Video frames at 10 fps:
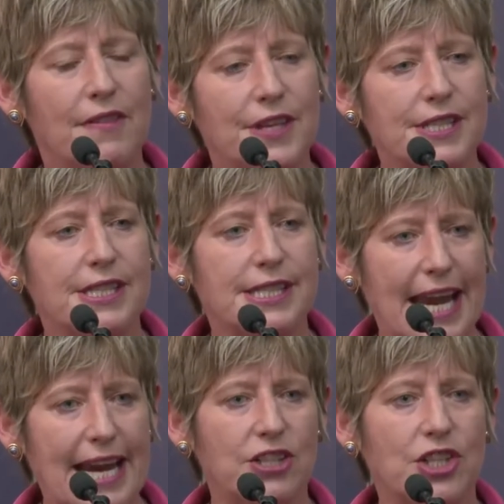This is
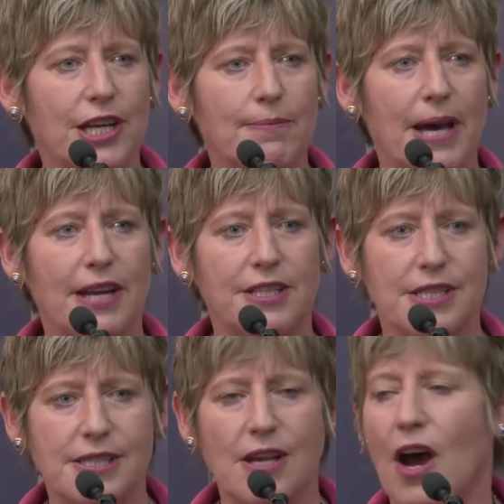actually about a
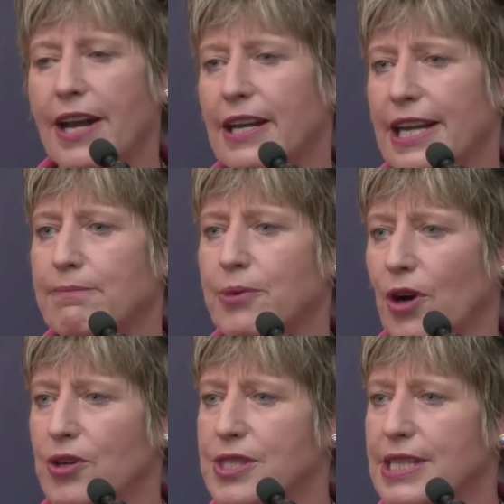design-led
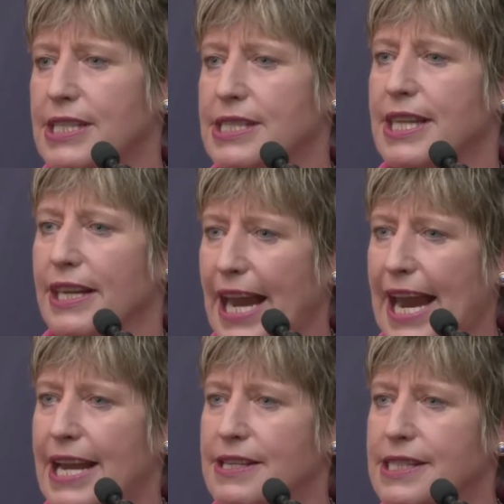process that
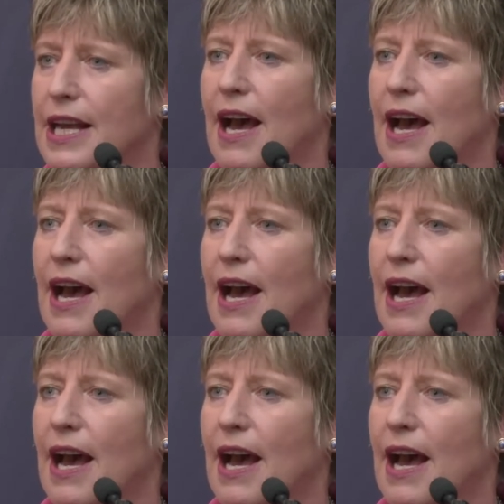has